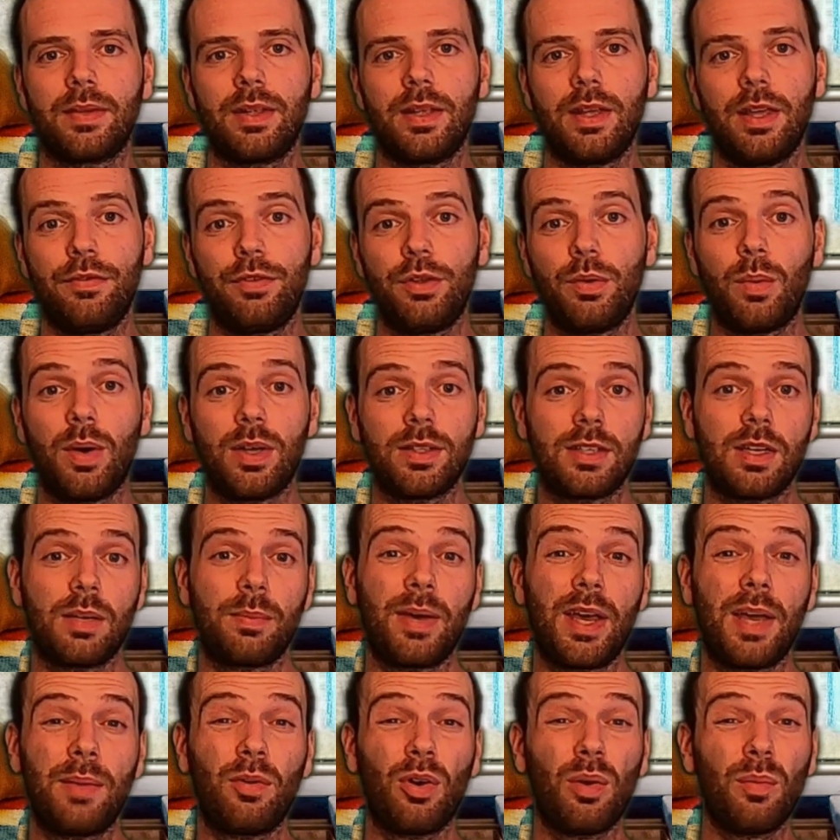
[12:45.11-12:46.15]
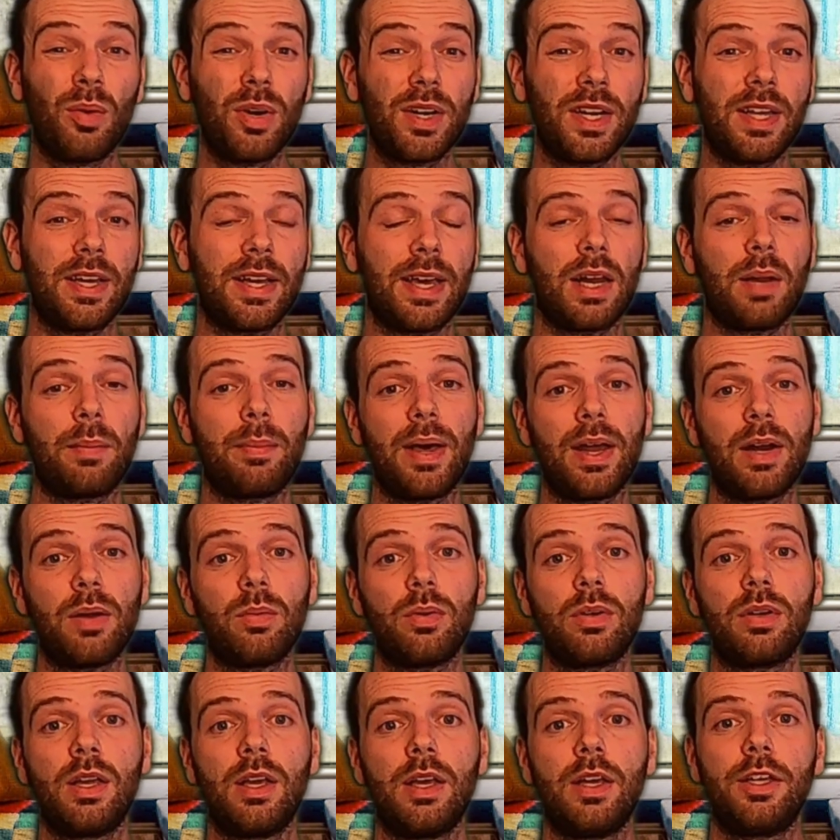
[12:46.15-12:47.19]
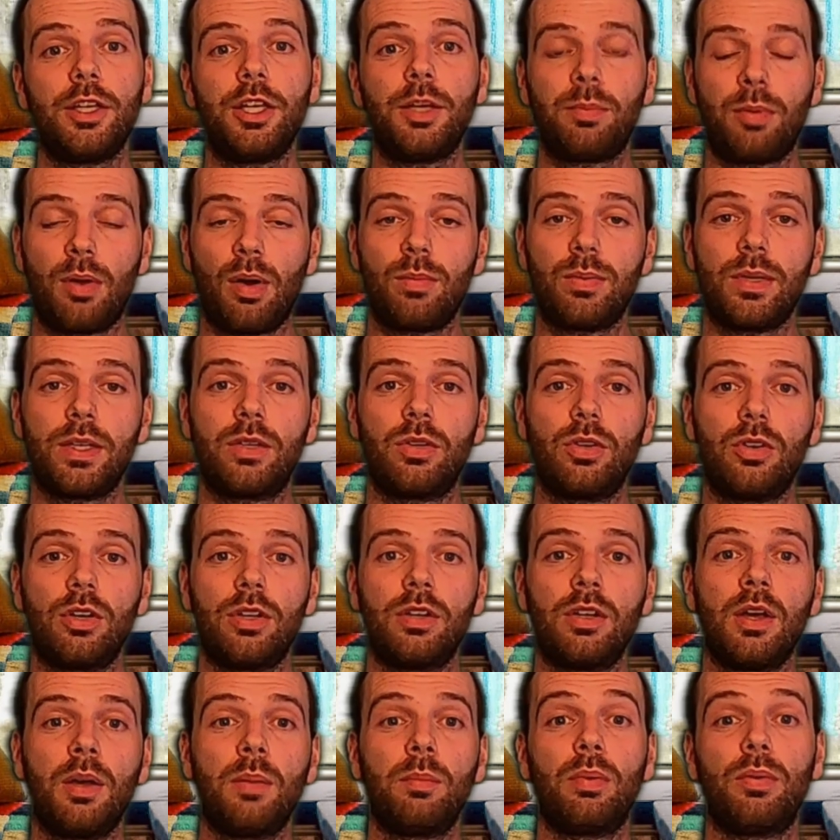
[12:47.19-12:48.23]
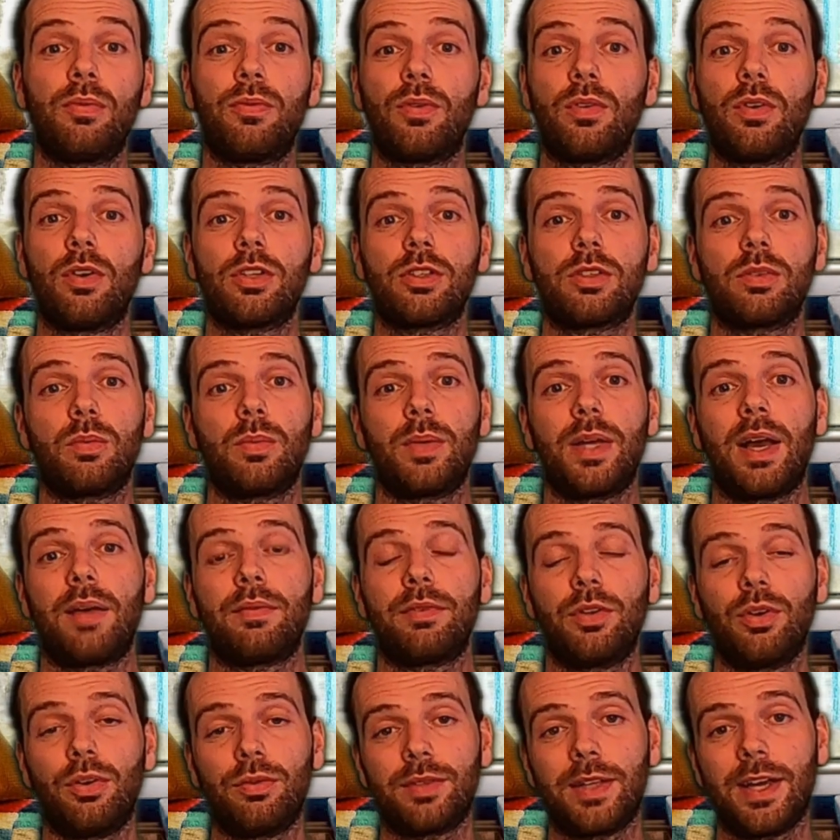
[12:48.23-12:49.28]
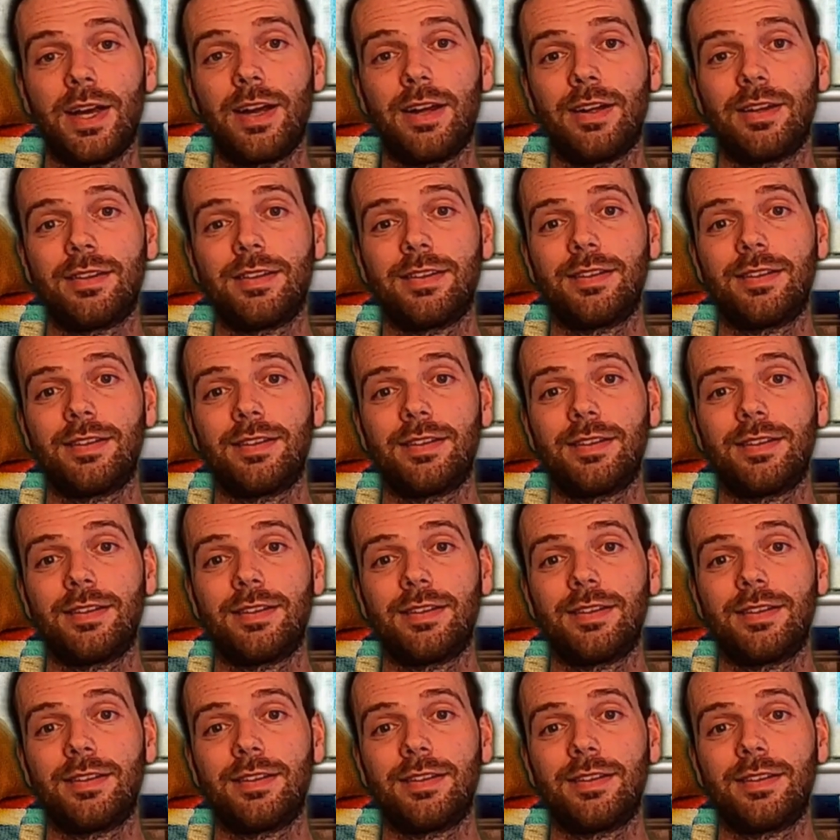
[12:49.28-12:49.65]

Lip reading: If you wanted to pay more money and get a better one, you probably could, but for us we have enough there.